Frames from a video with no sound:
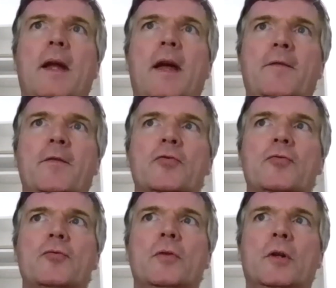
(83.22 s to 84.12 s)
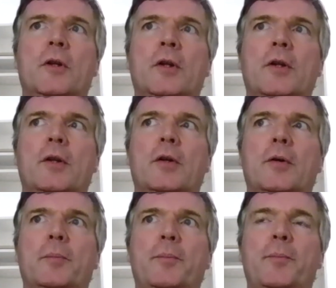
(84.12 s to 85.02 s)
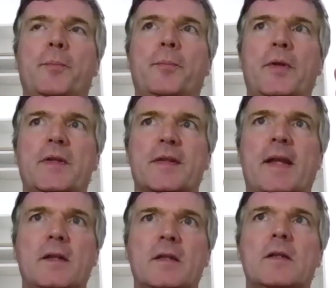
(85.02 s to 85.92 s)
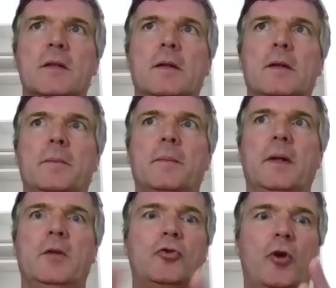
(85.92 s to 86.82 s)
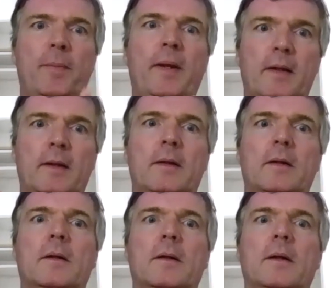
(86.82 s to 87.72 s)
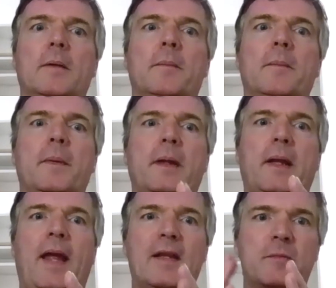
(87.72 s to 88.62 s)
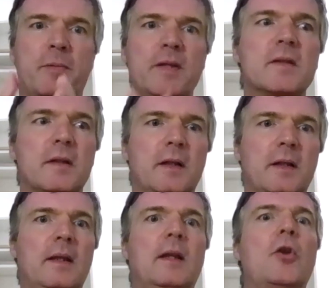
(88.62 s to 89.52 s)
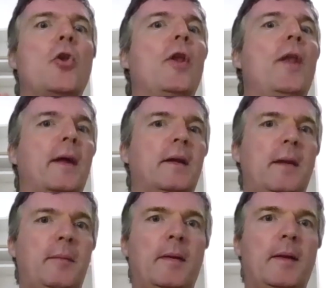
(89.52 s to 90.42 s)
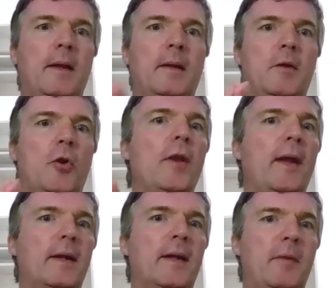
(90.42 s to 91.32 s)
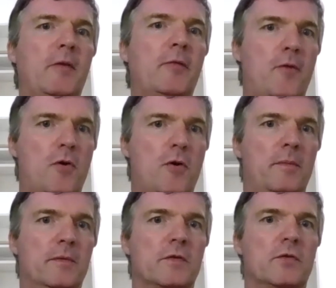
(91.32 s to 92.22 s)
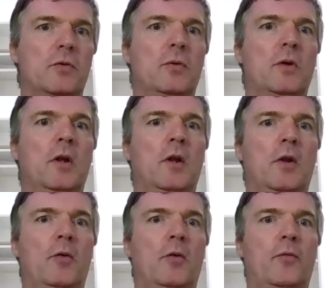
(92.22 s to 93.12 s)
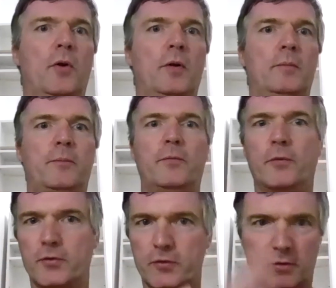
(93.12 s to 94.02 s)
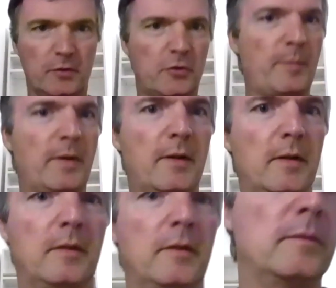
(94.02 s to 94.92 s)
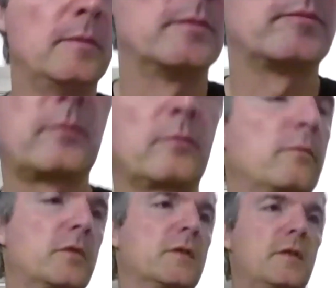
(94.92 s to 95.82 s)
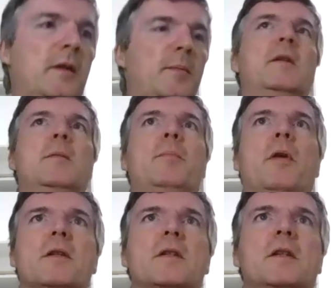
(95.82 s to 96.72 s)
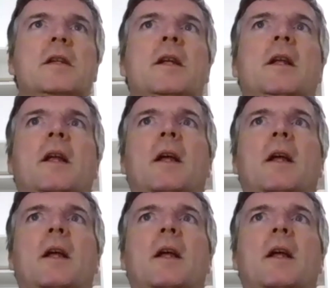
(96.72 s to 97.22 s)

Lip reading: have to present a topic explicitly in a non-academic form. So for a certain topic in sustainability policy